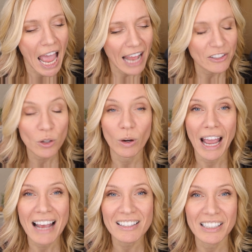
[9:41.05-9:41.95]
And so
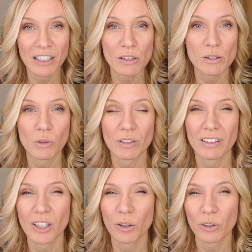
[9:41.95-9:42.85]
as a dental student,
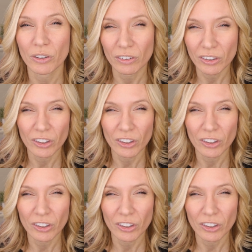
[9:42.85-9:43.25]
you know, you're